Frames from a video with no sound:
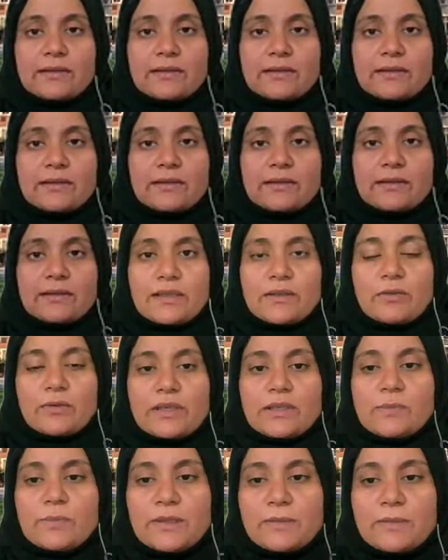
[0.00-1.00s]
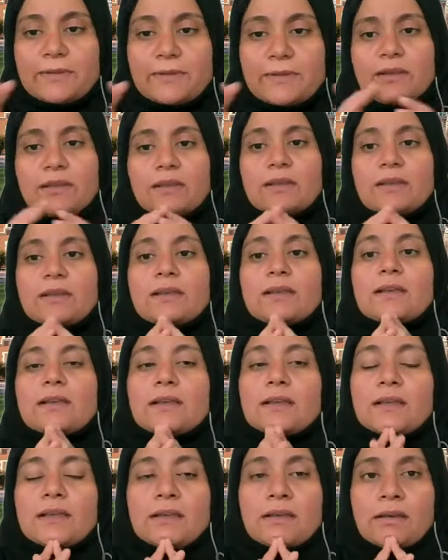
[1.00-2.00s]
so I can look at people.
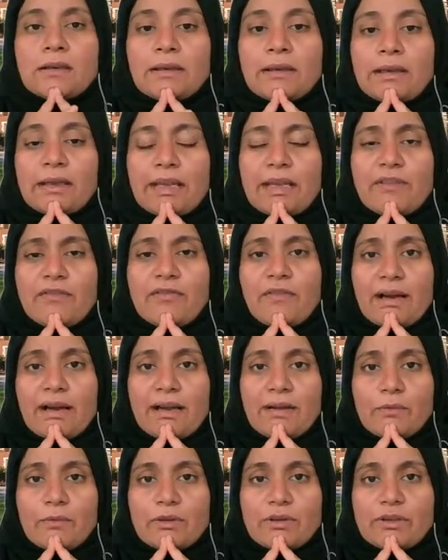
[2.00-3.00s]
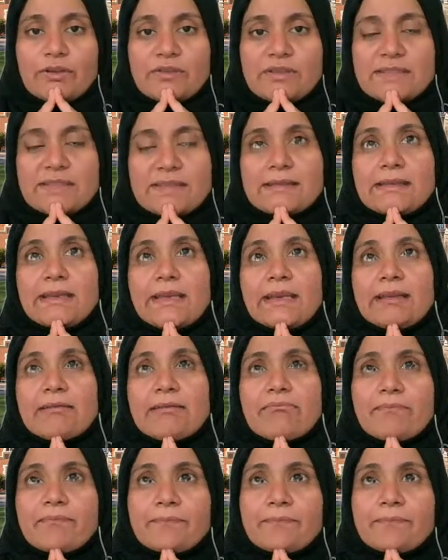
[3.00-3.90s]
If I were to say